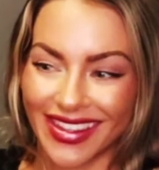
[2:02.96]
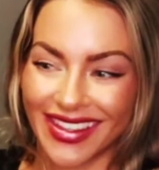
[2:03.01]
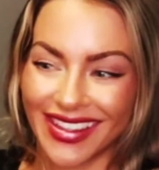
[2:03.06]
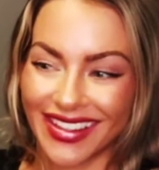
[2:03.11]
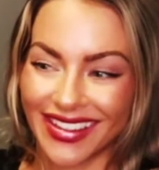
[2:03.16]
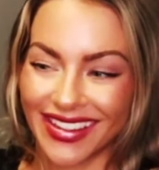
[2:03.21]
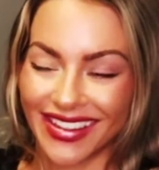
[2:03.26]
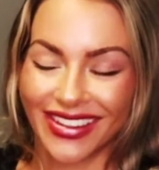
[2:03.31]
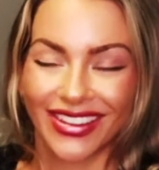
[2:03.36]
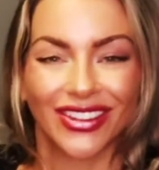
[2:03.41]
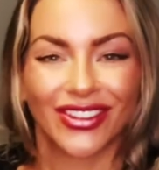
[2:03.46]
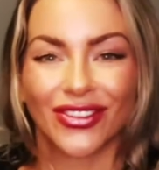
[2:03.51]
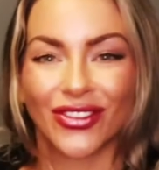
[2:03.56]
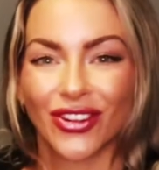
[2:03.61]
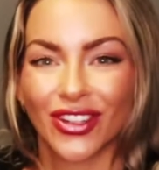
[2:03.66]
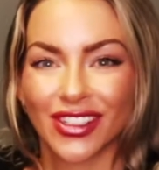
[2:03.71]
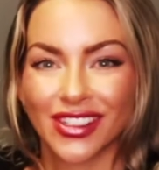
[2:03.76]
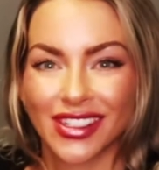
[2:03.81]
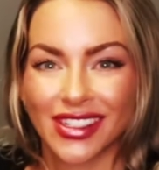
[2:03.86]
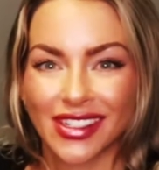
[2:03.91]
And I look
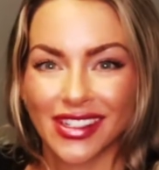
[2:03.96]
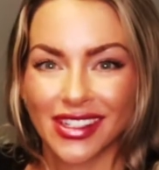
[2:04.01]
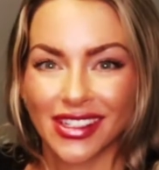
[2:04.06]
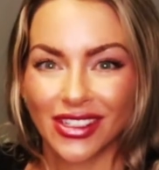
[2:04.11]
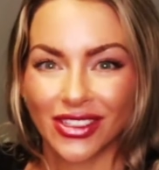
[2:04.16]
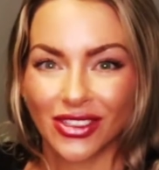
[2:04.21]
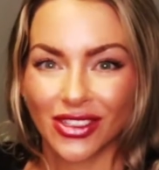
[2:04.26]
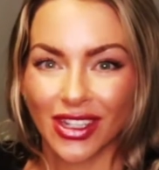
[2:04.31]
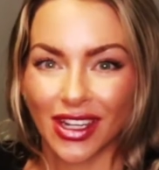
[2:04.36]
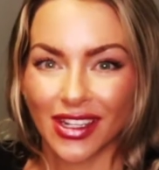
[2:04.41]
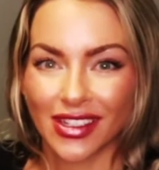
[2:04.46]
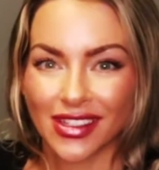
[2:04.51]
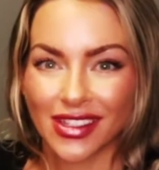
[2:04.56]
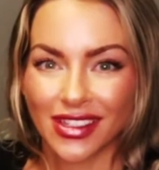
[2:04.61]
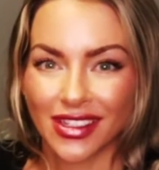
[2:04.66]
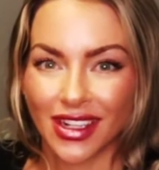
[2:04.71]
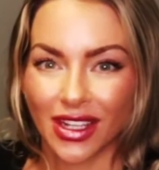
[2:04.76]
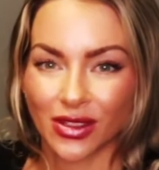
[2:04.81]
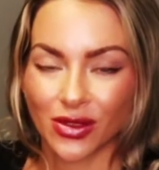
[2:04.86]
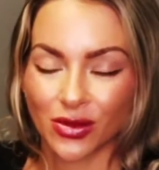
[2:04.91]
forward to seeing you guys
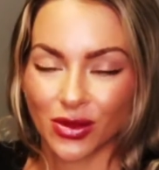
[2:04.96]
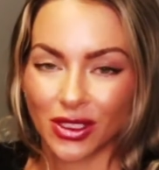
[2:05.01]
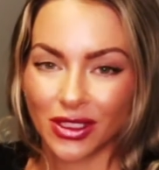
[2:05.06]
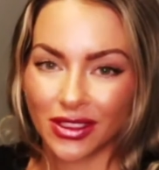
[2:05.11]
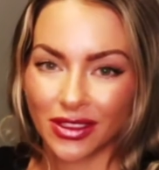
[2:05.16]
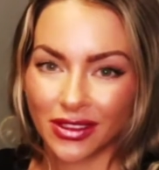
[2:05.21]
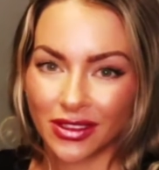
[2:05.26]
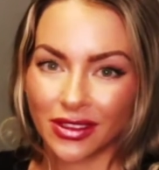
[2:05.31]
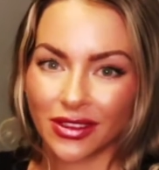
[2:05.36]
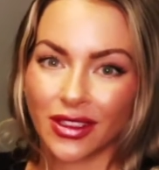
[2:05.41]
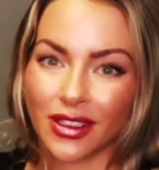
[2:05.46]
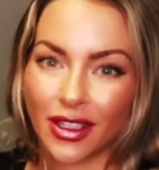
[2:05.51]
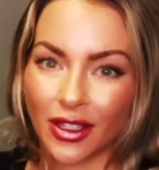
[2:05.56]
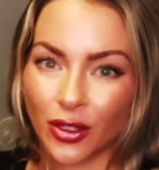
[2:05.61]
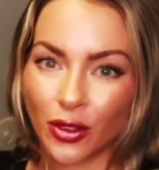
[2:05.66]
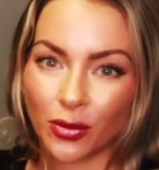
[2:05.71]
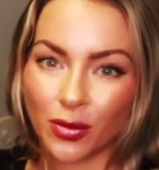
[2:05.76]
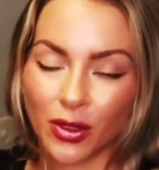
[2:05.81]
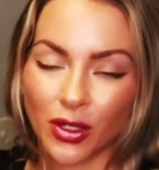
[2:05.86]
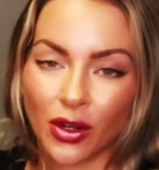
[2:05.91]
in the next one.
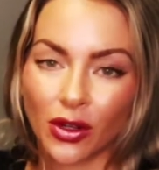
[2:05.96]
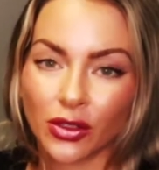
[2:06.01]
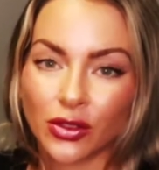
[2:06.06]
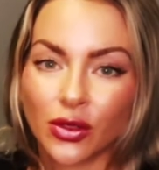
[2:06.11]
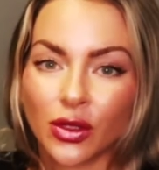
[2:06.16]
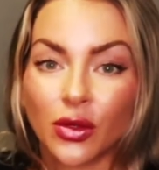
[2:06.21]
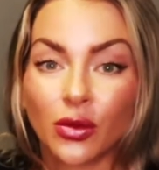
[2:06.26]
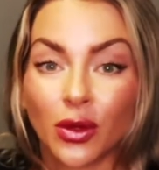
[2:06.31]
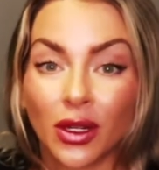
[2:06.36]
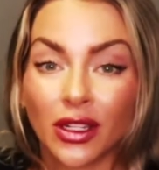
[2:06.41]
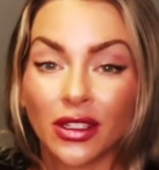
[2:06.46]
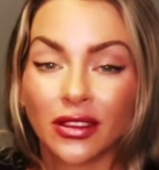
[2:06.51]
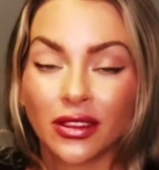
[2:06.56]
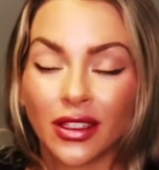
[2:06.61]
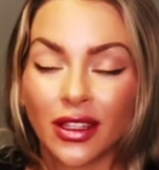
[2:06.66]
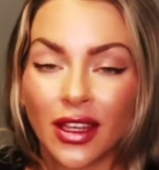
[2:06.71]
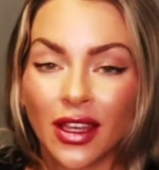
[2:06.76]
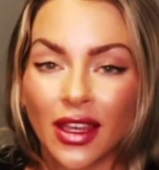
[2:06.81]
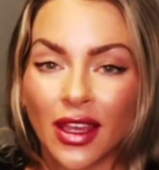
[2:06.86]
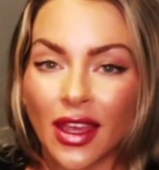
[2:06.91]
I hope you're all doing
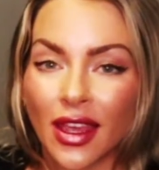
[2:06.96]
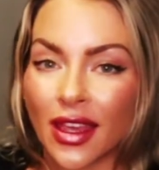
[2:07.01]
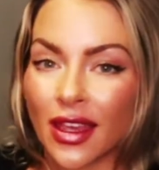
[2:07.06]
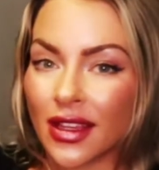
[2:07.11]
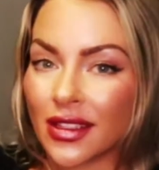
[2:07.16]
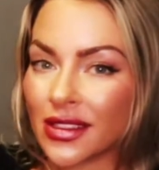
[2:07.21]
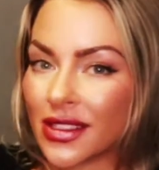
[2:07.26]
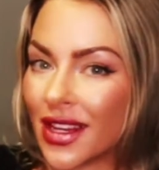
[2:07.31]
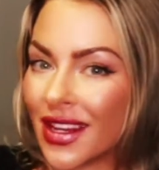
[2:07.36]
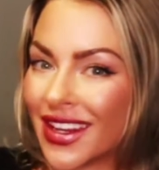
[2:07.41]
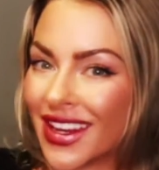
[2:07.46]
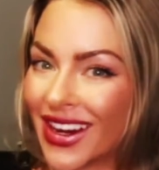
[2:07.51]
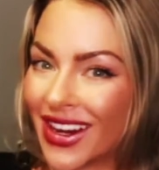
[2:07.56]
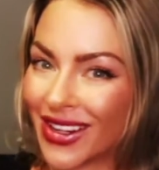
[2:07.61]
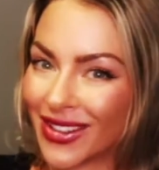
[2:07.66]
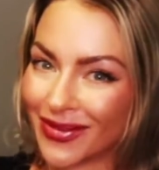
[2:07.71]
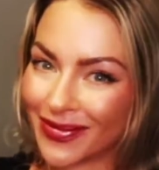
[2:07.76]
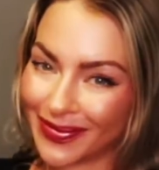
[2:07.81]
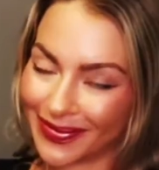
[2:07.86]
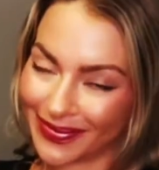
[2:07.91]
well and take
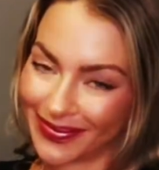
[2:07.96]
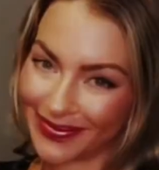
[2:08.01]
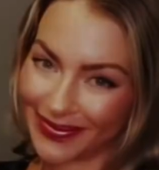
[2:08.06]
care.